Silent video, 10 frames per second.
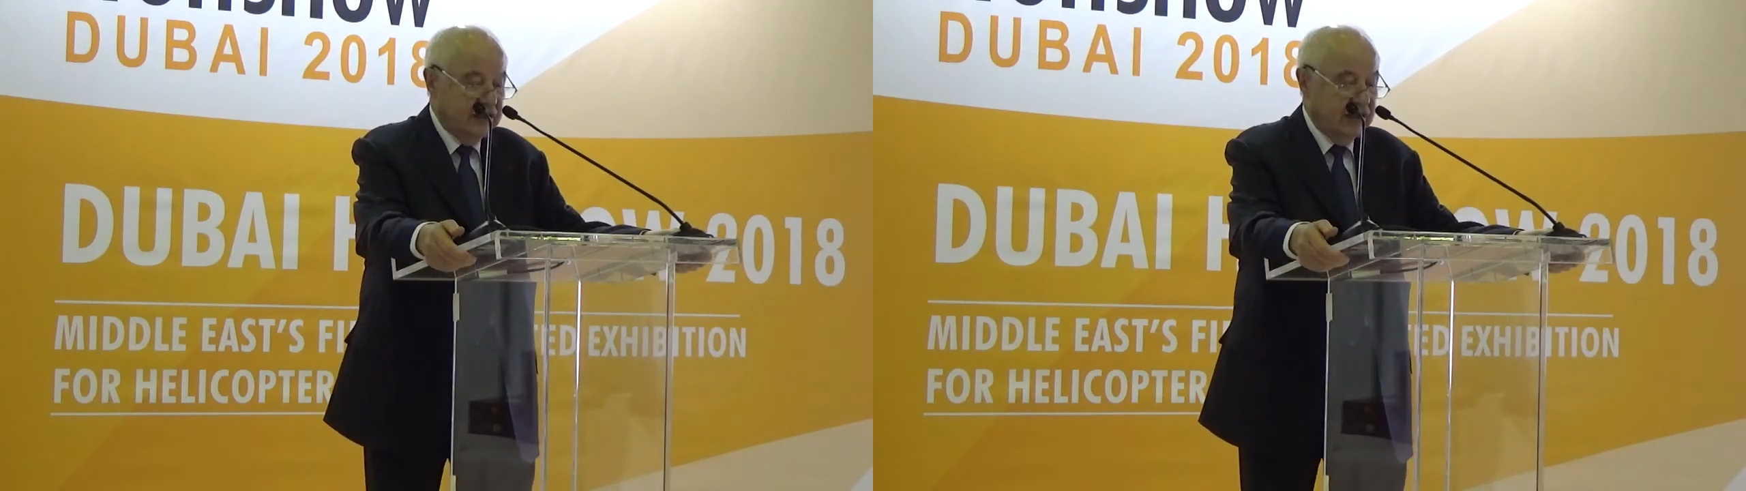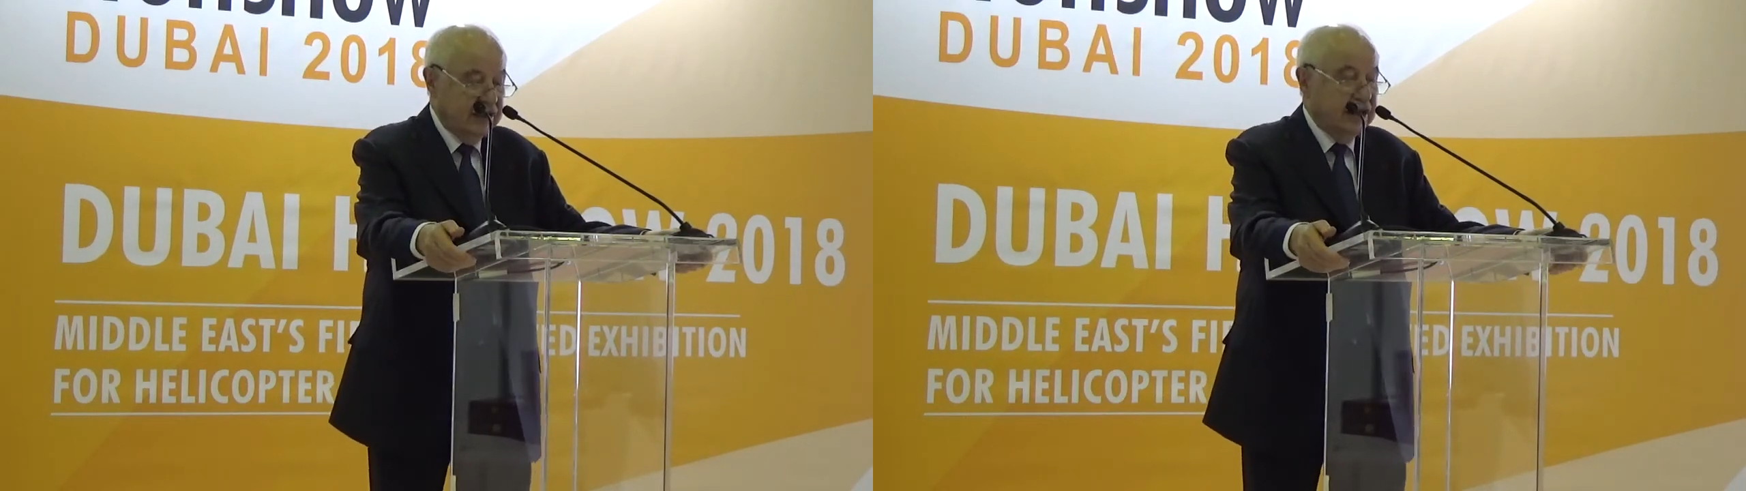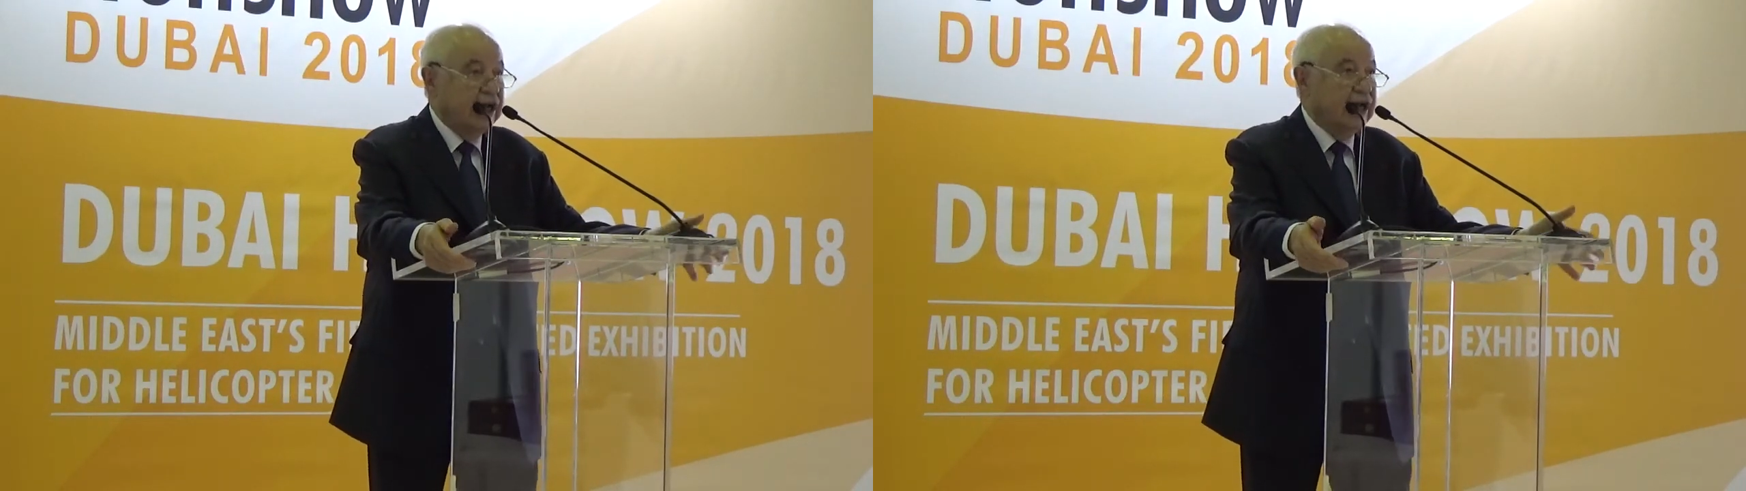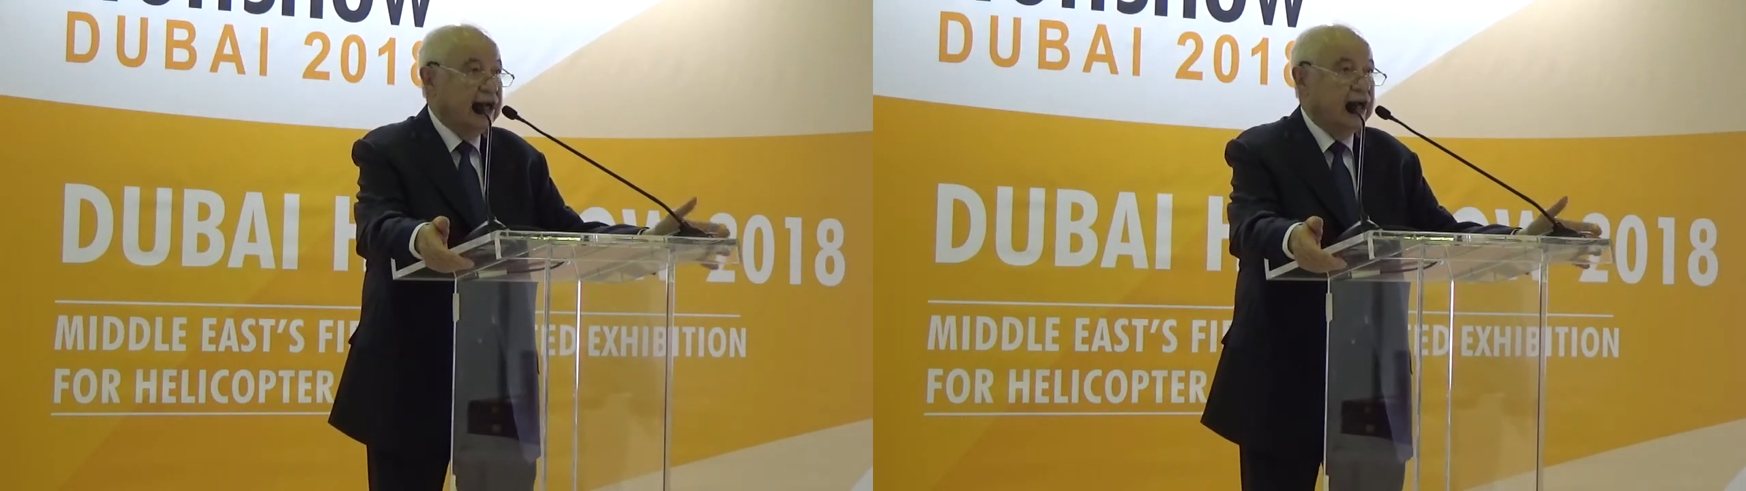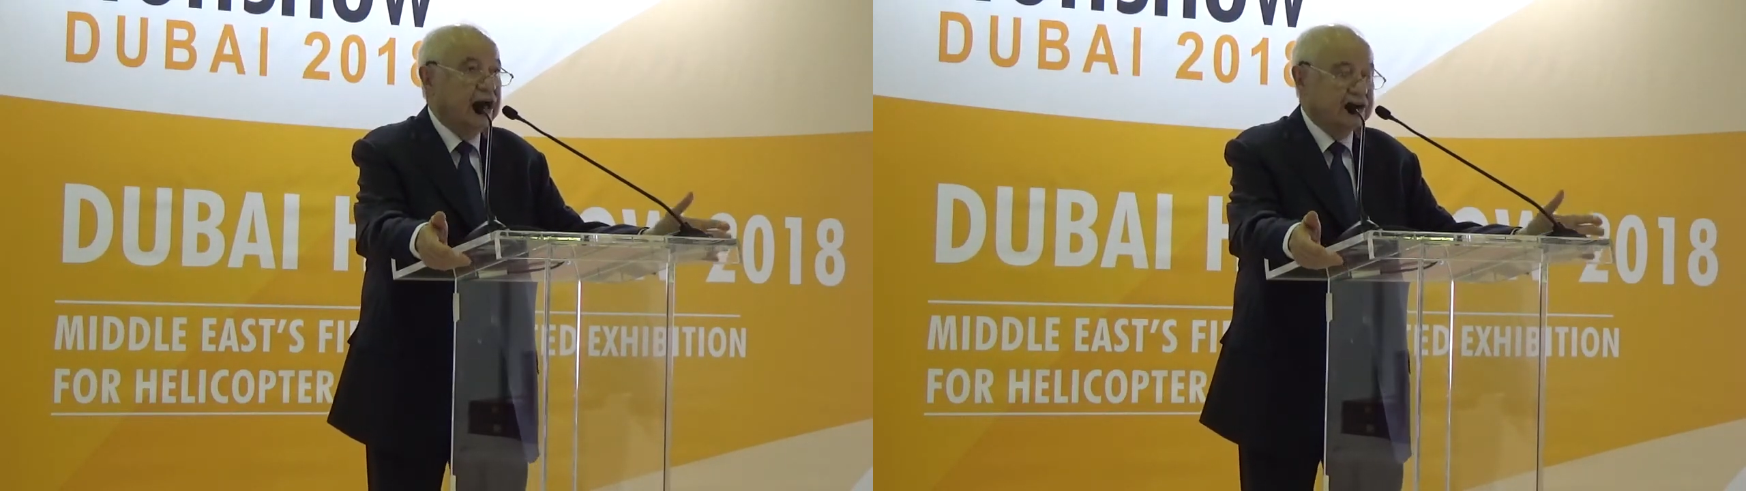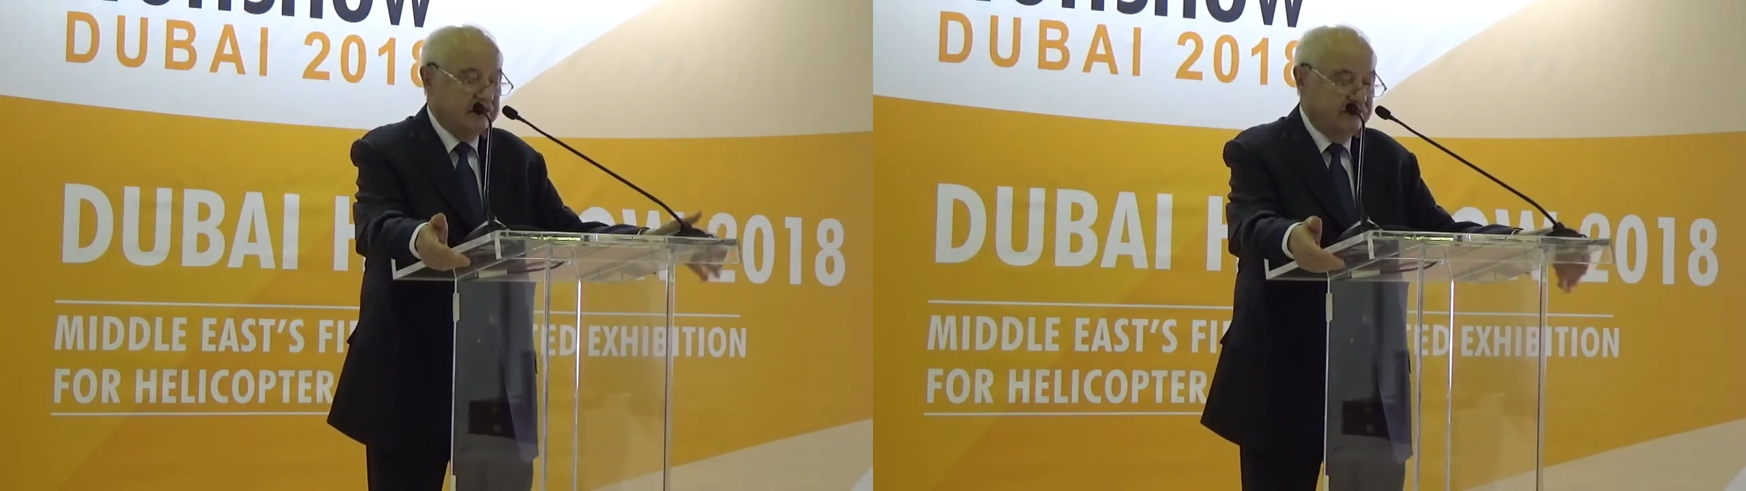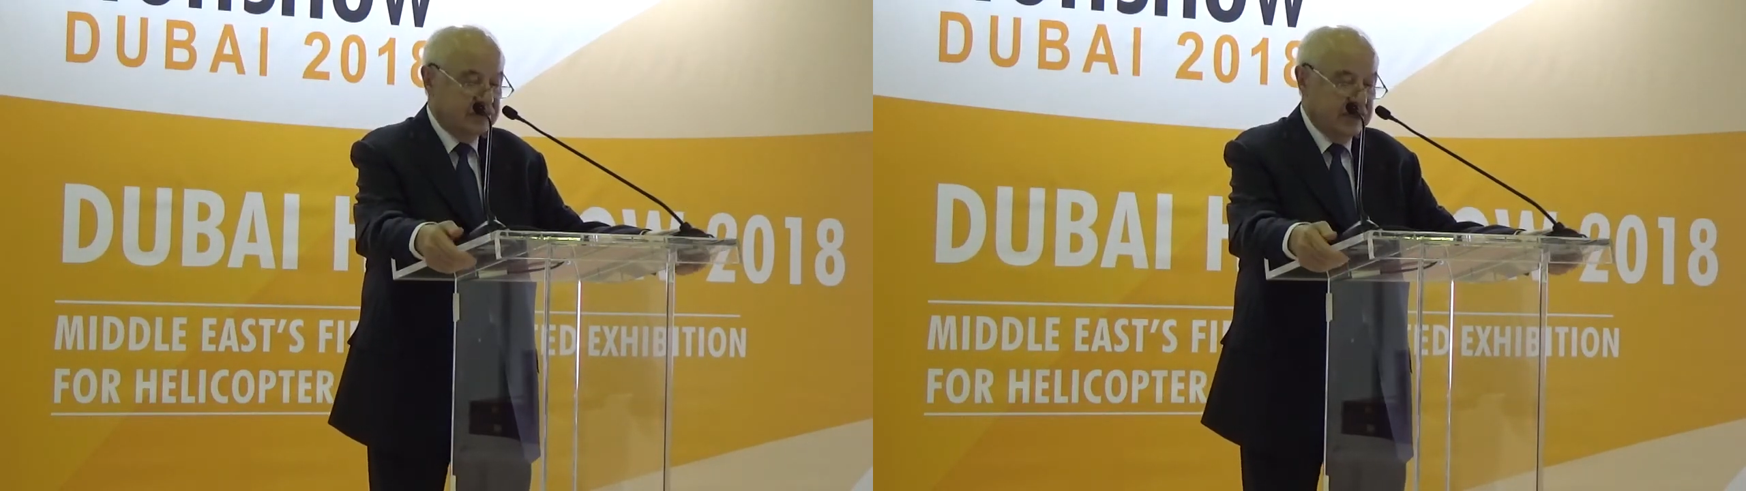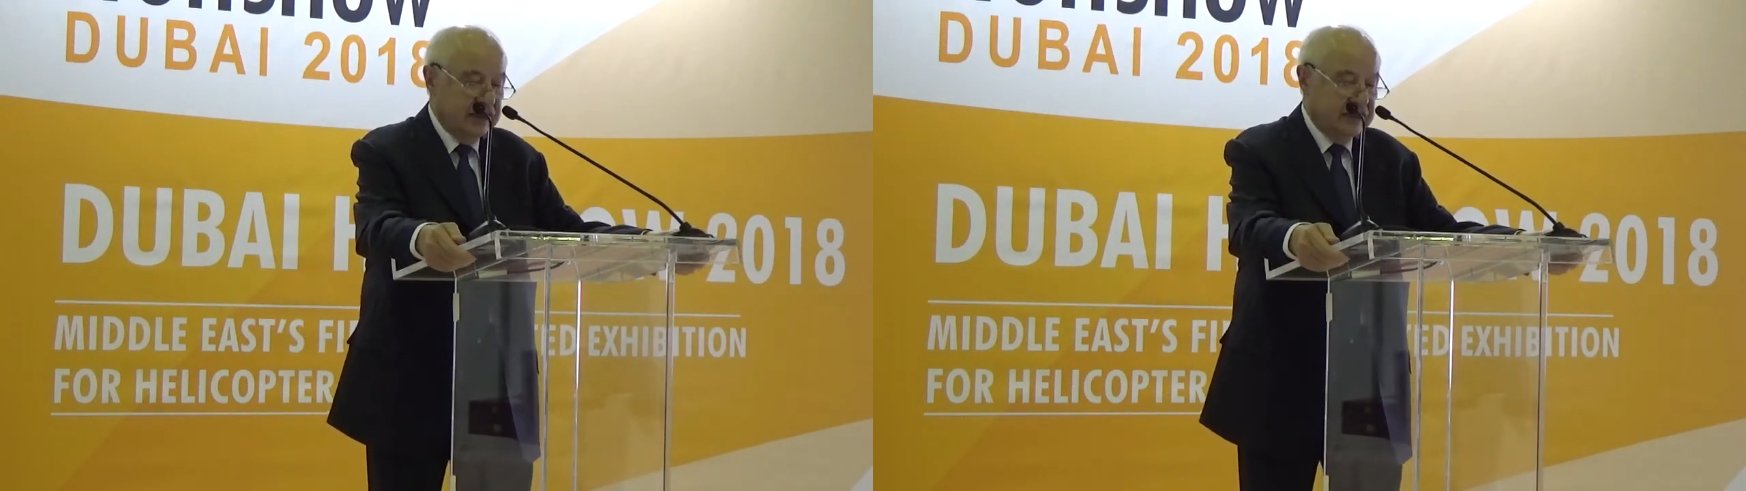an artificial